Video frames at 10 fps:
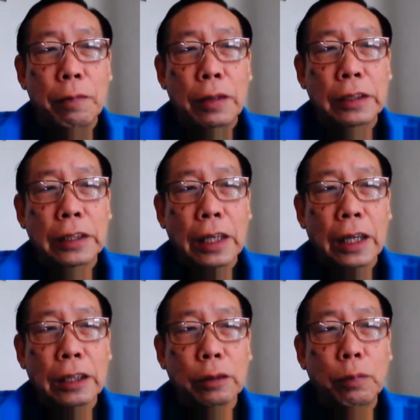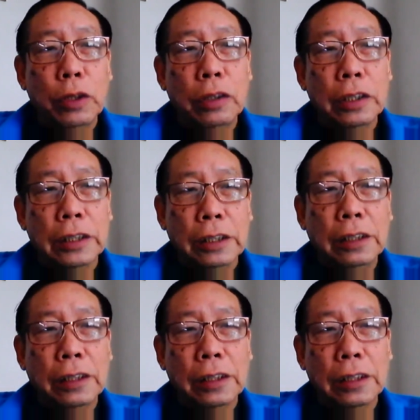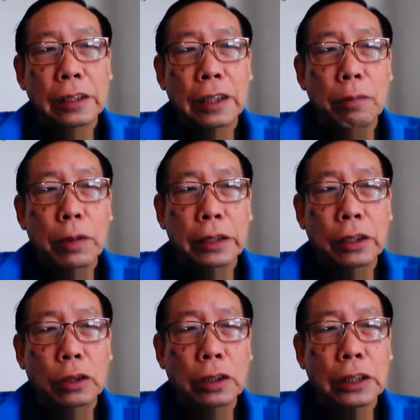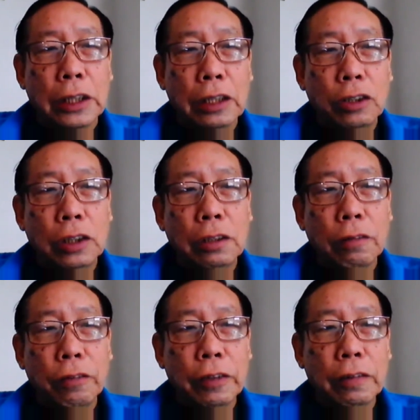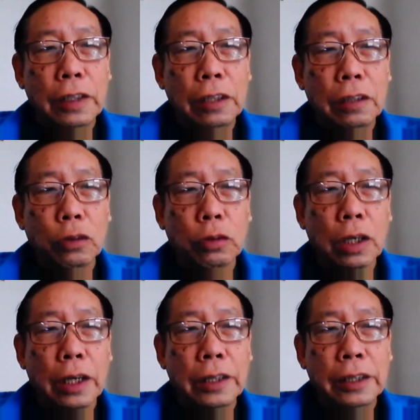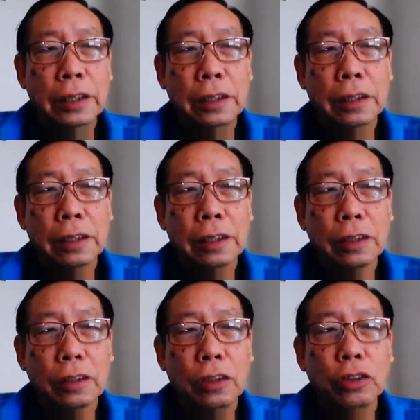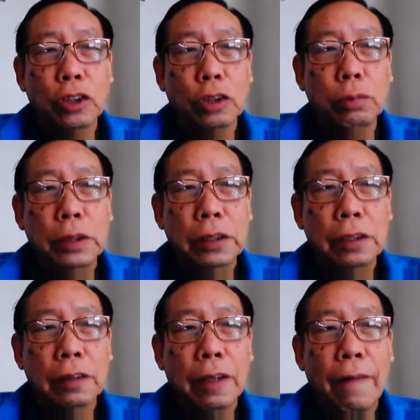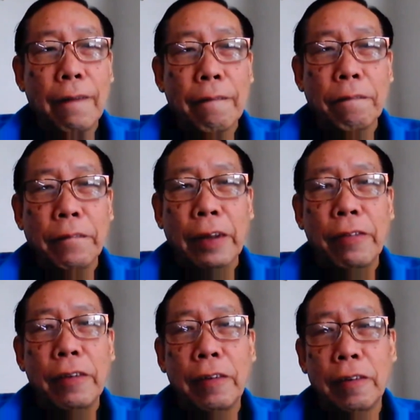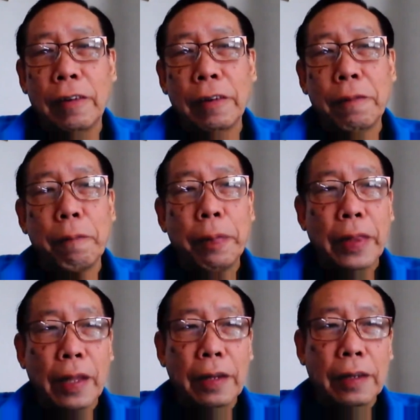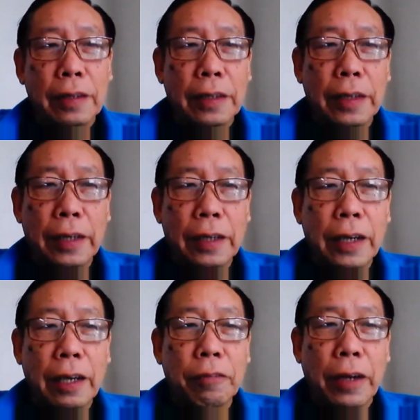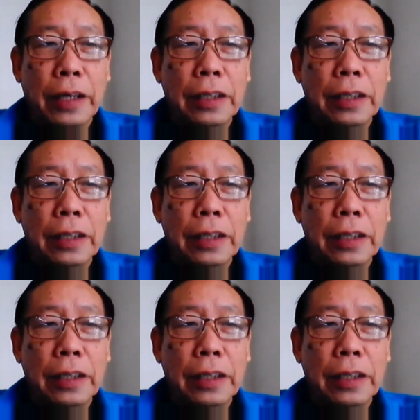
They must experience it. They must touch it, feel it, utilize it, consume it before they have